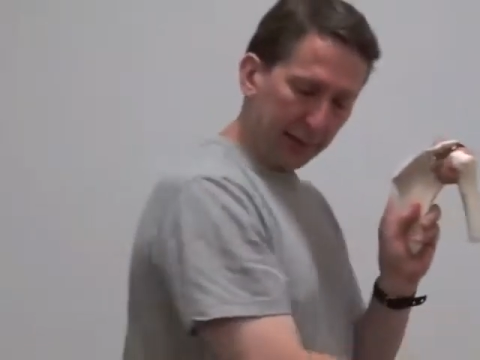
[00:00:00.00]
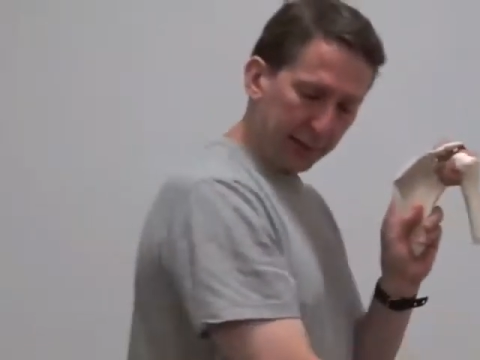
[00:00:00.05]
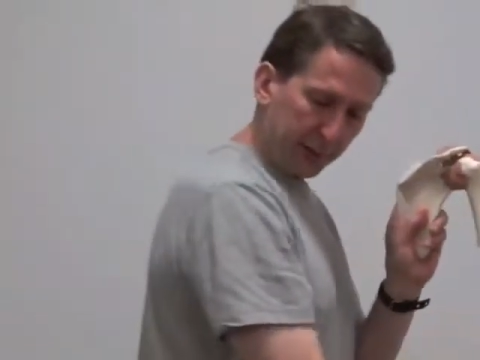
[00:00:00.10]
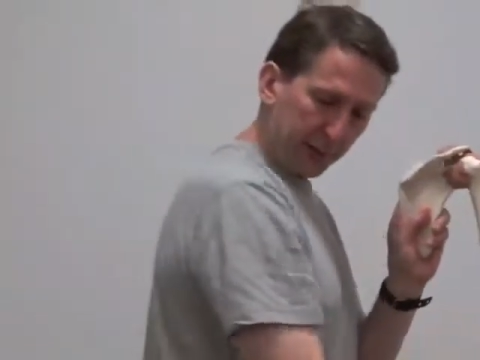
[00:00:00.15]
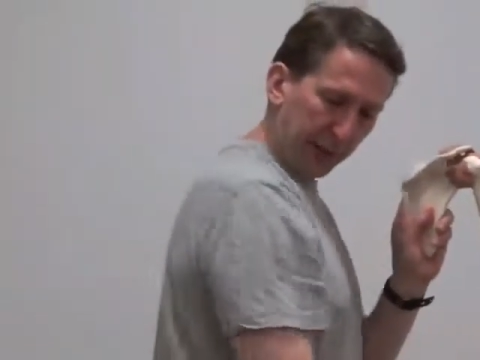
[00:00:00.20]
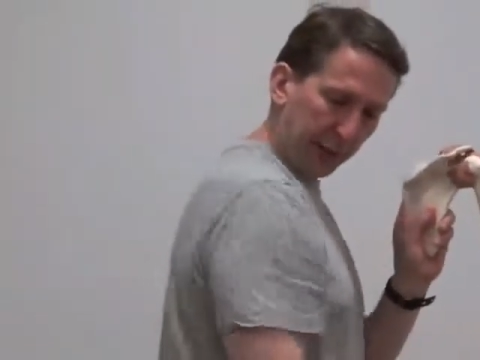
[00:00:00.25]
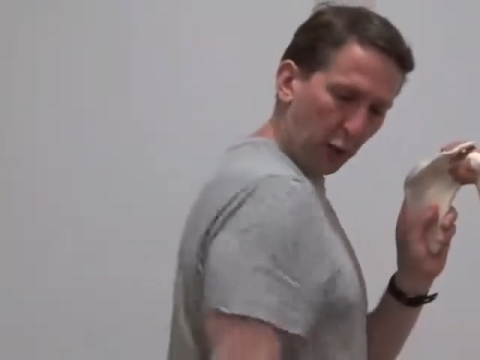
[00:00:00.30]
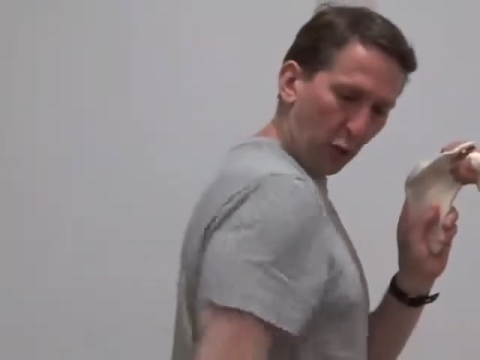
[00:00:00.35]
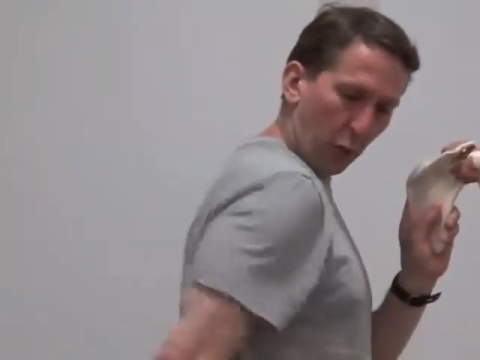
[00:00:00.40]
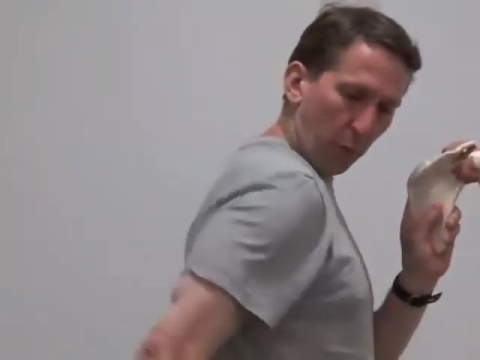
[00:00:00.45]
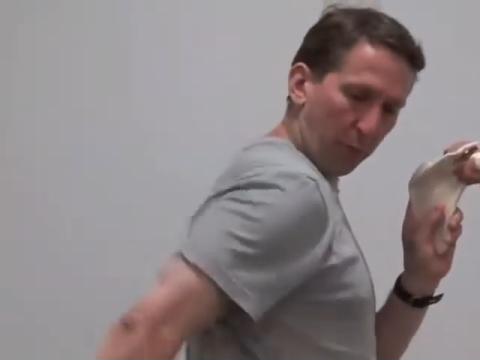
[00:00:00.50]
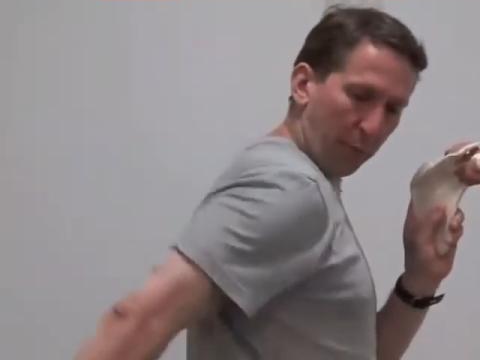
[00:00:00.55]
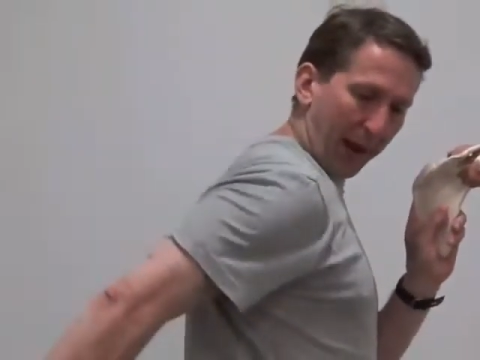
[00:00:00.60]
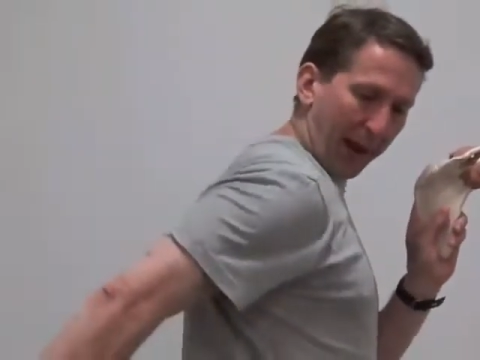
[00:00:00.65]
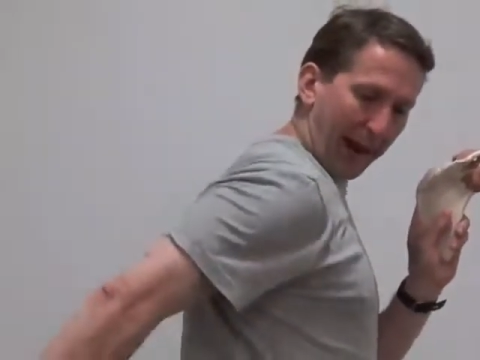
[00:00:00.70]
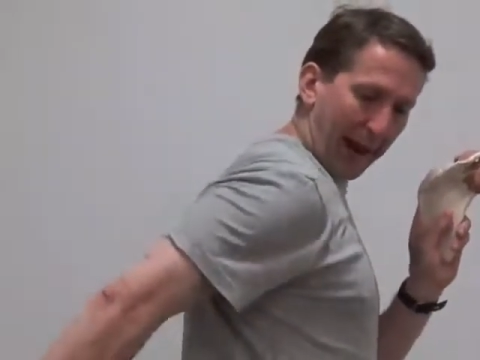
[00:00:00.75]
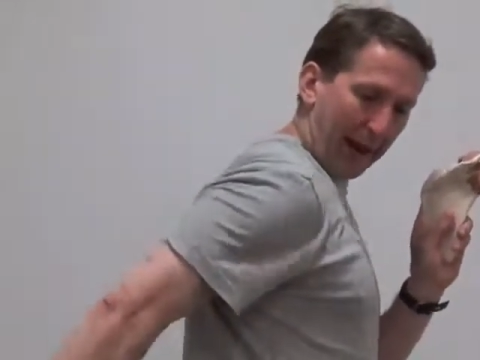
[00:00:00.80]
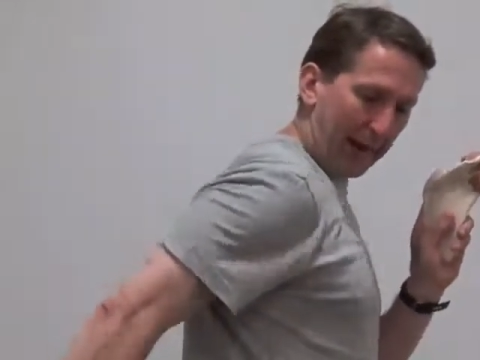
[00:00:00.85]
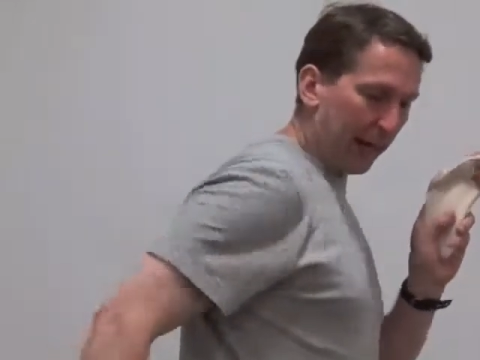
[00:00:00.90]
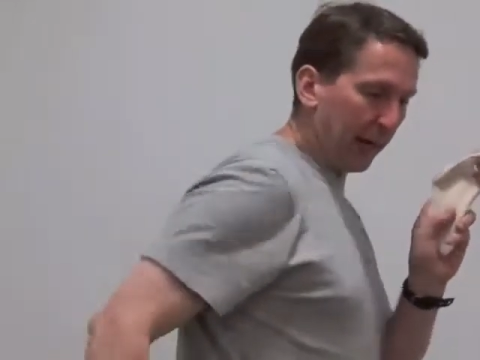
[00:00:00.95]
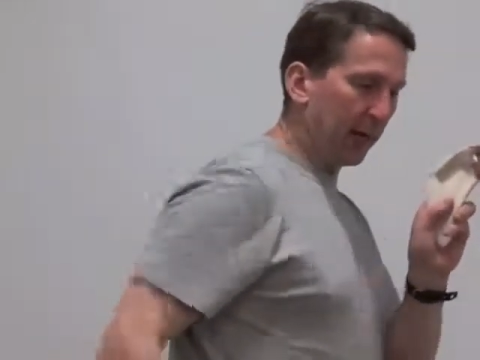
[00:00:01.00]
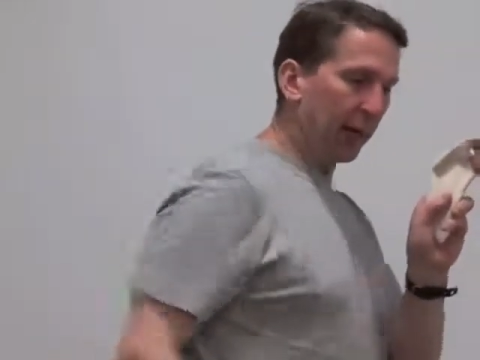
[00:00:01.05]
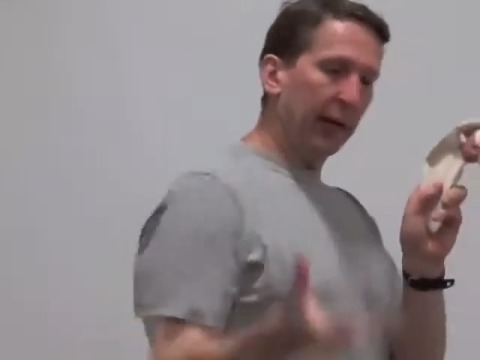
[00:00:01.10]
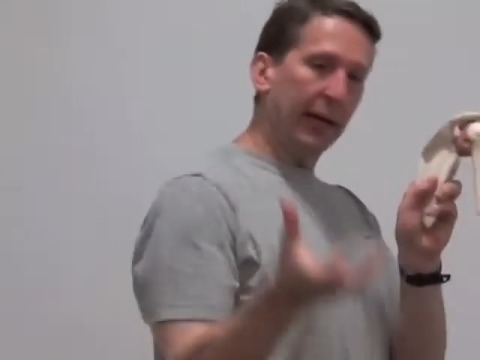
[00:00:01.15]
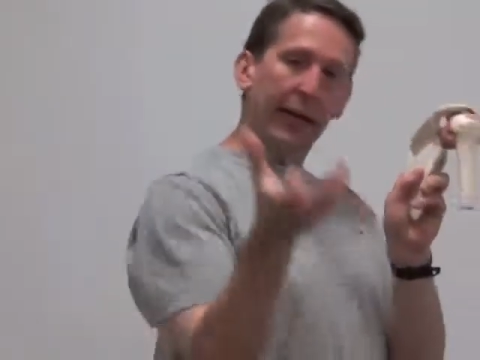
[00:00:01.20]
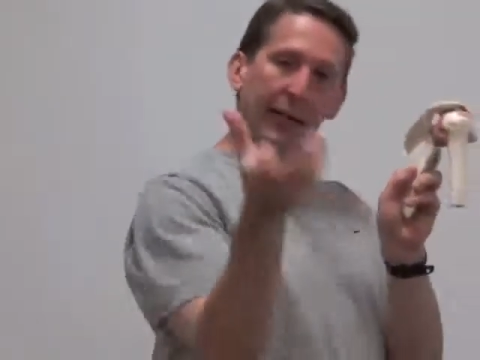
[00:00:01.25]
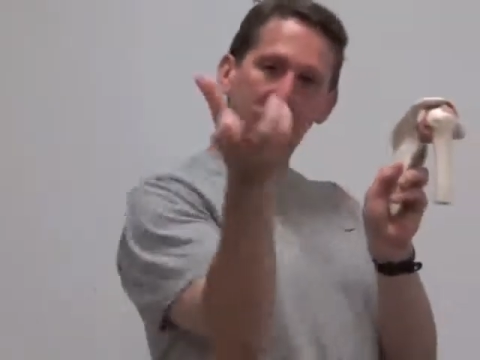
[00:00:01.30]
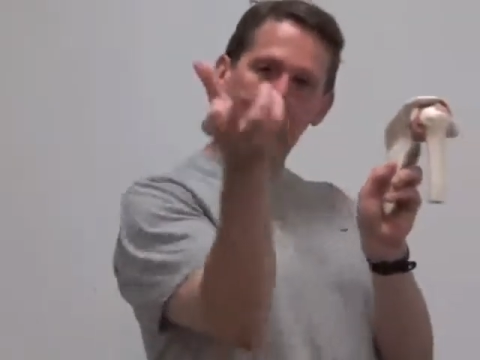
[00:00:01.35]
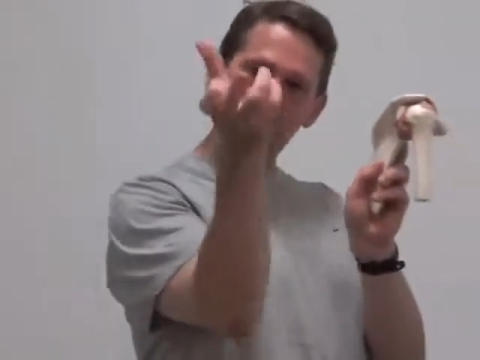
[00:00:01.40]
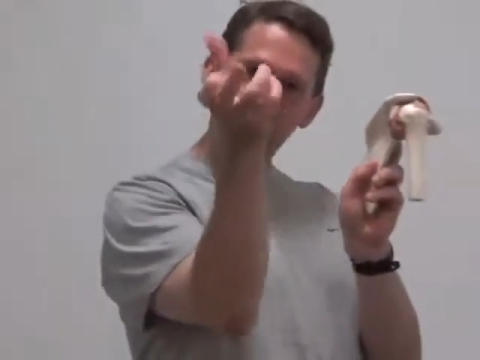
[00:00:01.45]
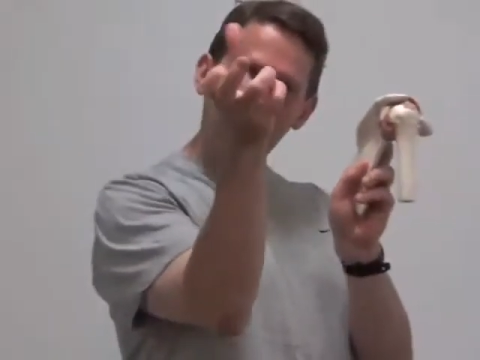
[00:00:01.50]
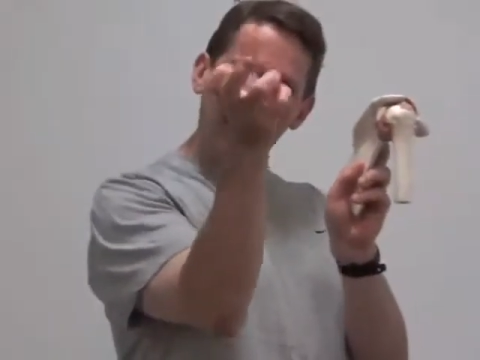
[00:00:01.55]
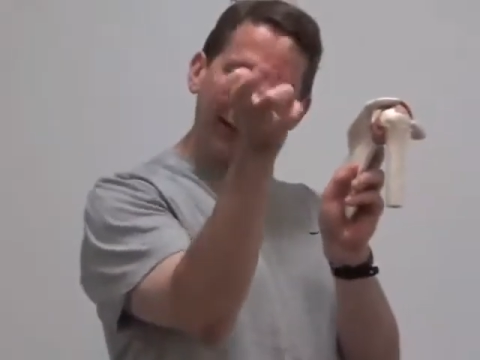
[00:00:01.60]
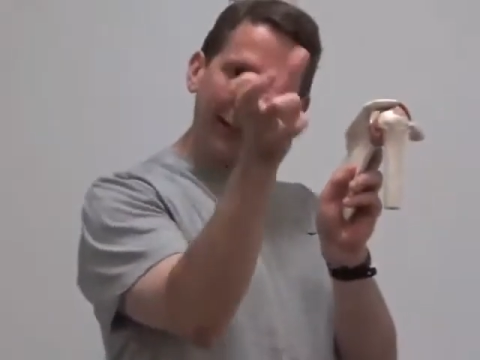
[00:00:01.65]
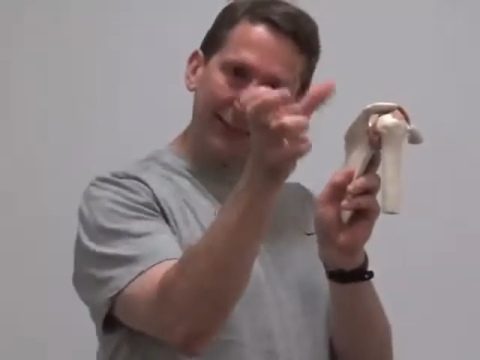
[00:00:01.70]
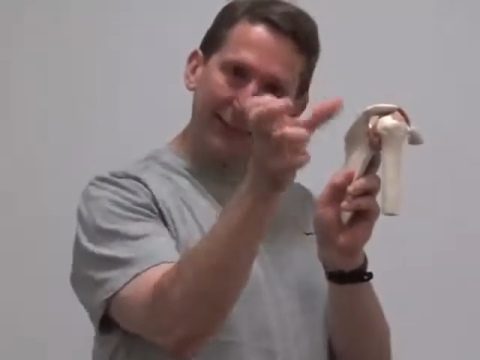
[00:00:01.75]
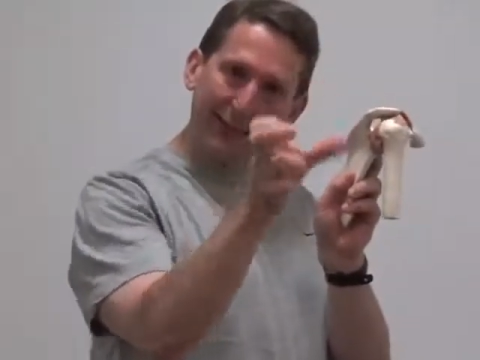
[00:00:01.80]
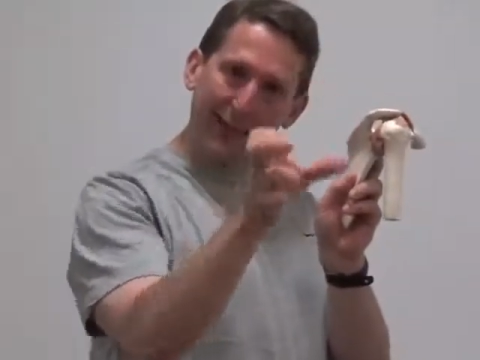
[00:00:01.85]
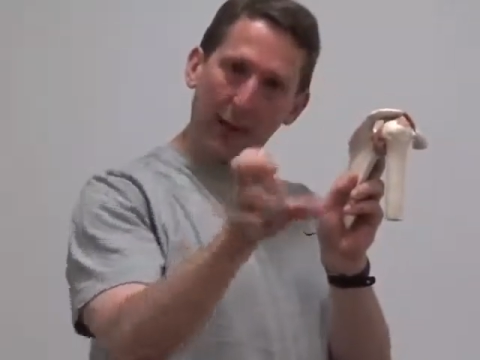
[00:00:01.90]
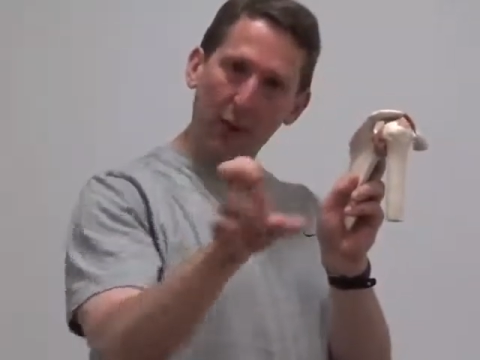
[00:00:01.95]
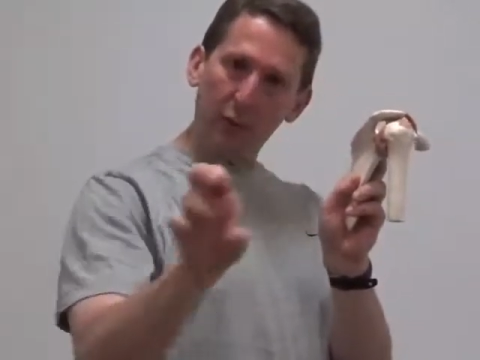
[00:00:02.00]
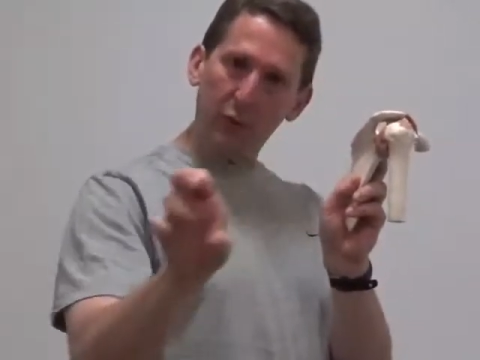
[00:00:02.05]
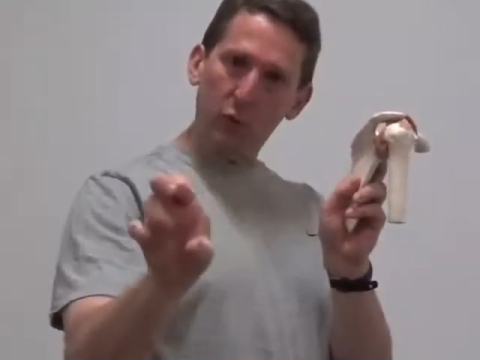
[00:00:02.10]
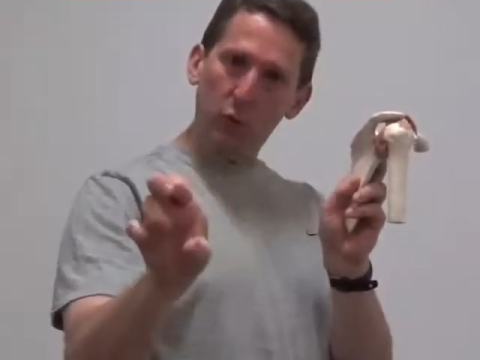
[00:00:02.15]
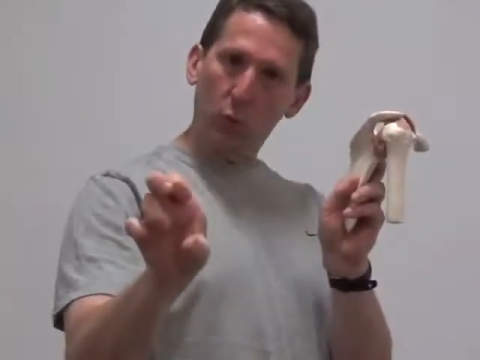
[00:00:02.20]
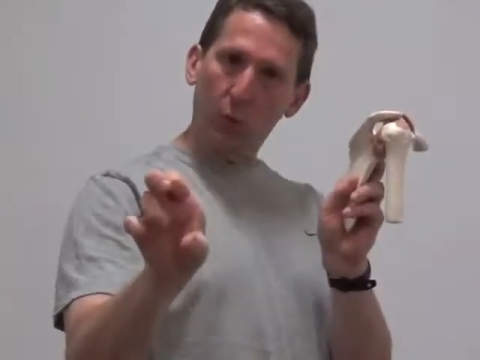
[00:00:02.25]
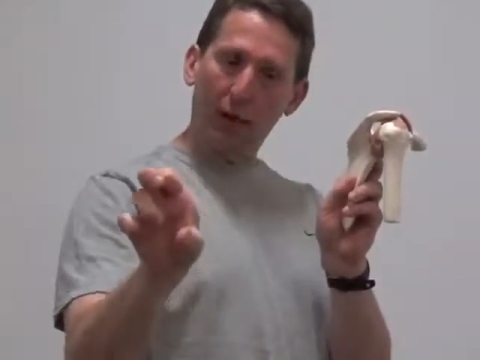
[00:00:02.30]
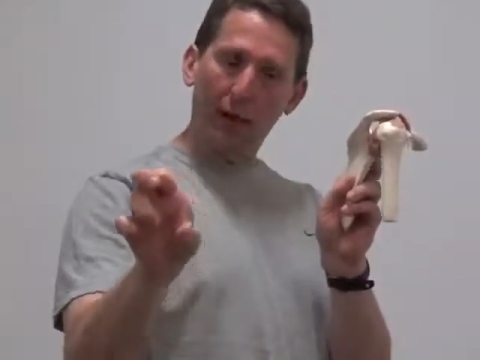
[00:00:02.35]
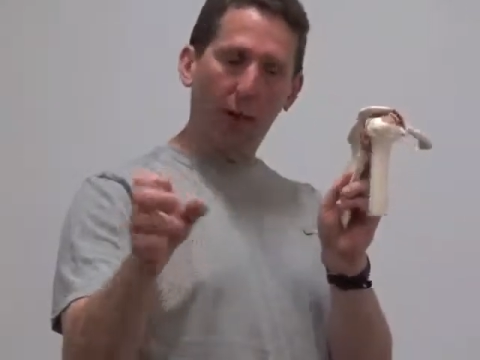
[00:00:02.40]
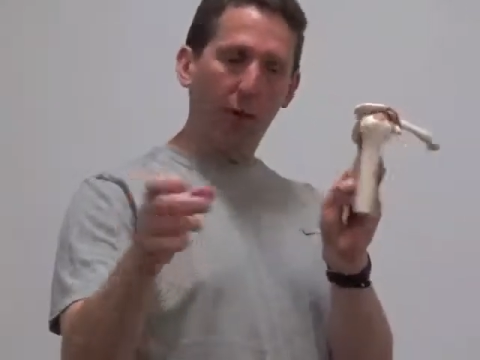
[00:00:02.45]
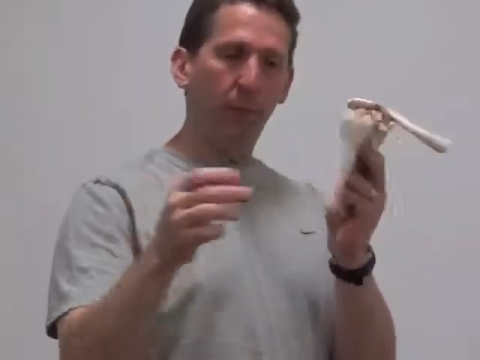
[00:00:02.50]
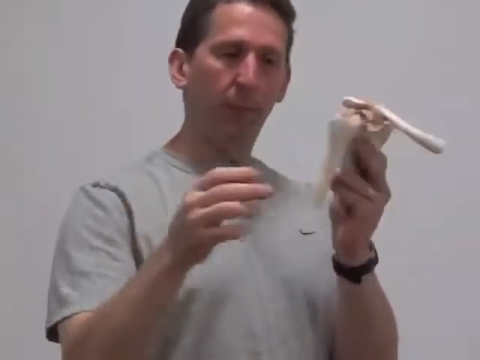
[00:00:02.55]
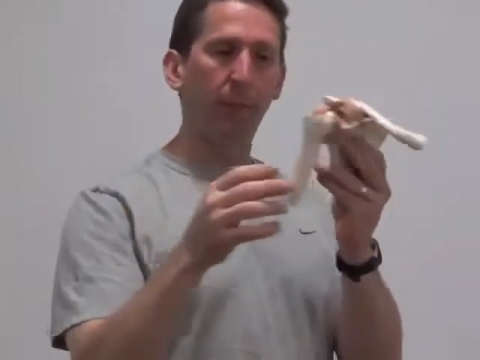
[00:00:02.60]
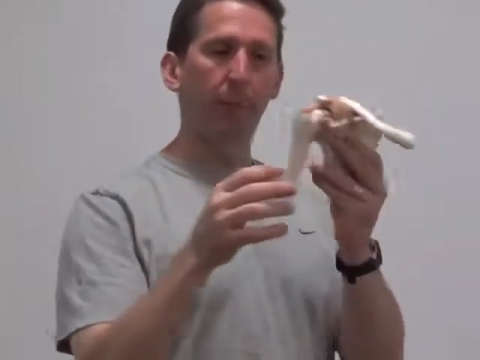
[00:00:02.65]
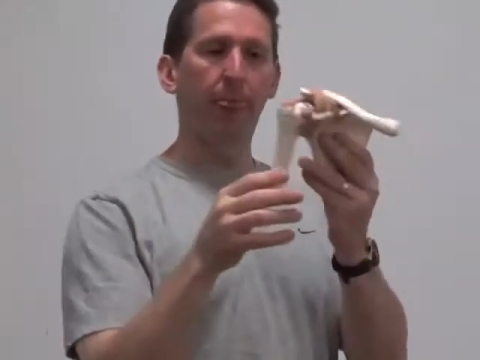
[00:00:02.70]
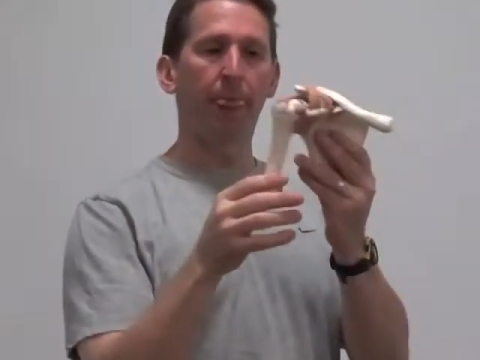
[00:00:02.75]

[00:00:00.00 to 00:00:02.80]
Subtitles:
it's going to go back and slide down as well.